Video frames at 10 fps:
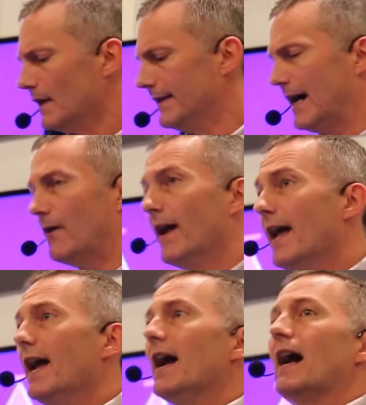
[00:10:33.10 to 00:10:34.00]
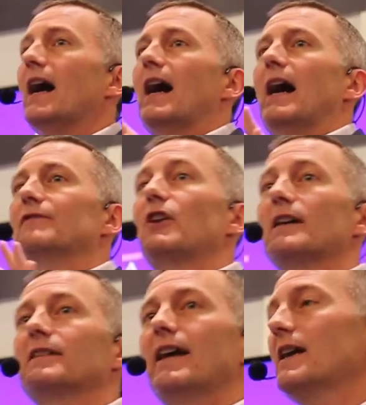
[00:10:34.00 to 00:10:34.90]
Now, I've
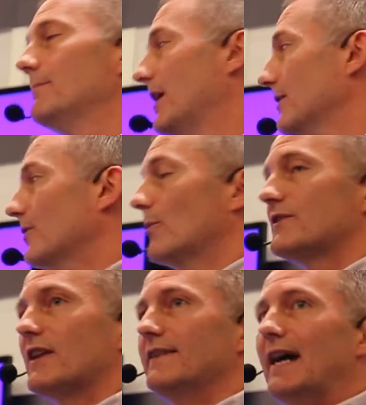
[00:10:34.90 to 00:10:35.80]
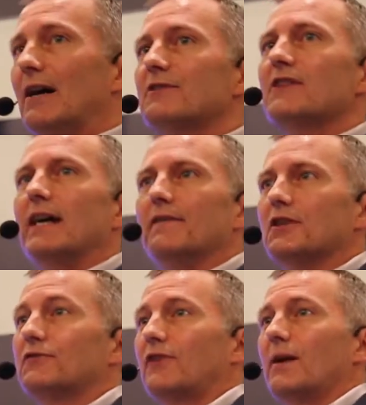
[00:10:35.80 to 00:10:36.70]
talked a lot about what's on the outside of
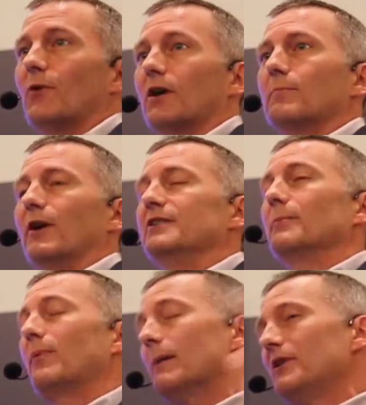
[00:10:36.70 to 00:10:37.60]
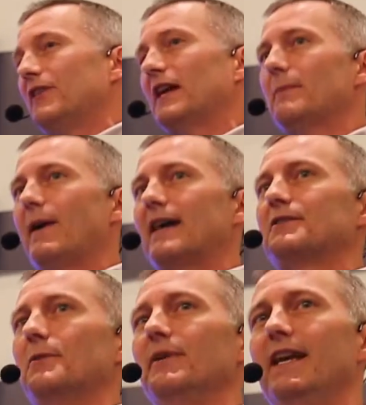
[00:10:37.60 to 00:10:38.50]
this framework, but you're probably thinking back
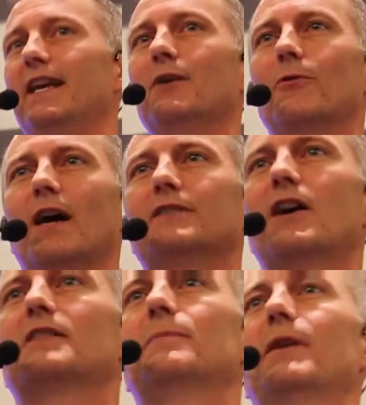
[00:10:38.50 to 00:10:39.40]
to the beginning where I talked